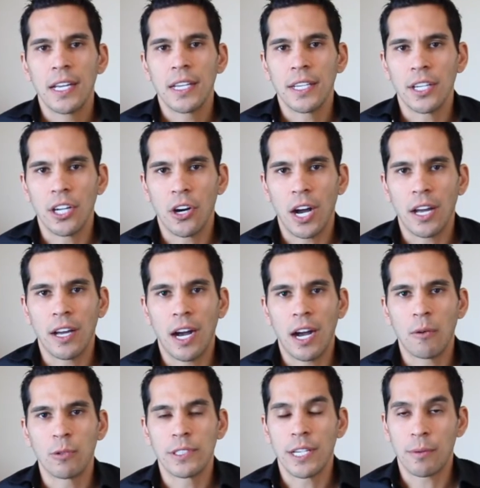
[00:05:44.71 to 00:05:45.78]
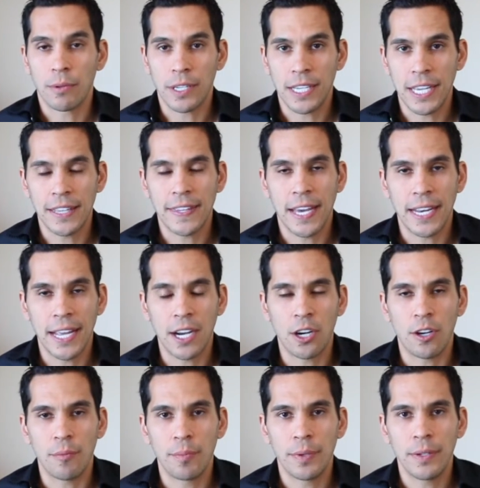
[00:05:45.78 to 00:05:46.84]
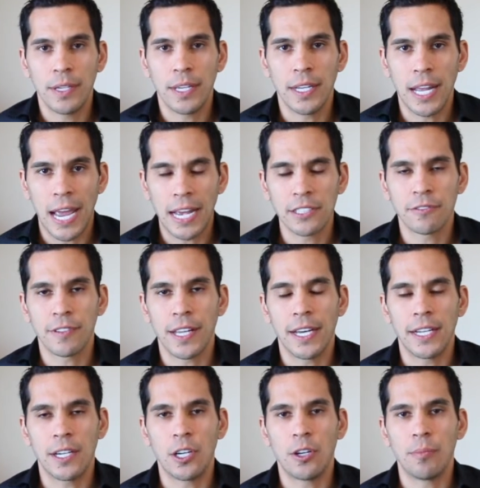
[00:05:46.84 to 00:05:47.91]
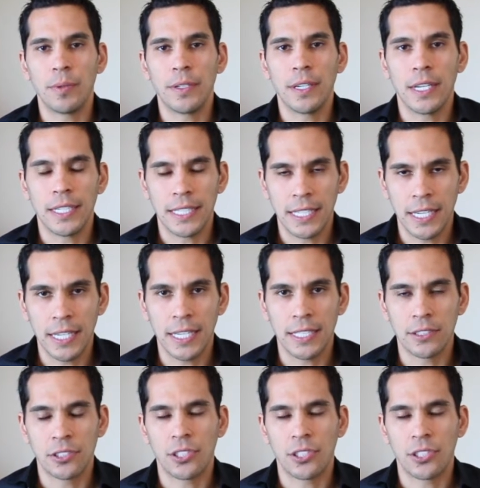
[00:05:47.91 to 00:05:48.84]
I was able to get that help and ask for that help and get it.